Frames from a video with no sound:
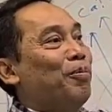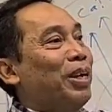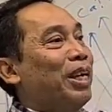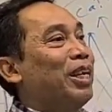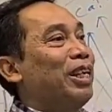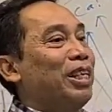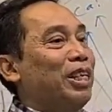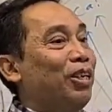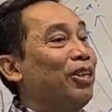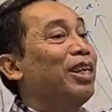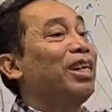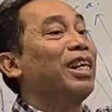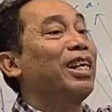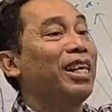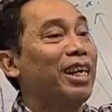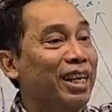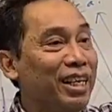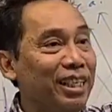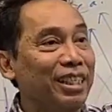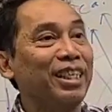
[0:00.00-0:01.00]
because you're gonna
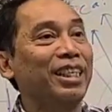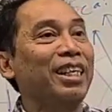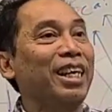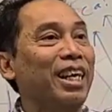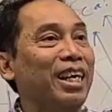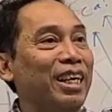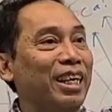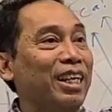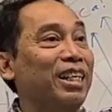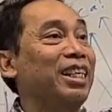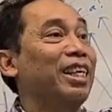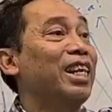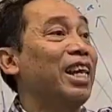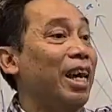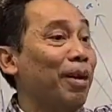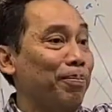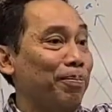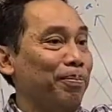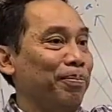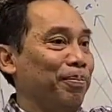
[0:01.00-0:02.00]
learn this in the
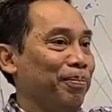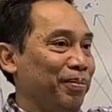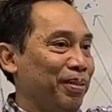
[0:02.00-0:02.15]
lab.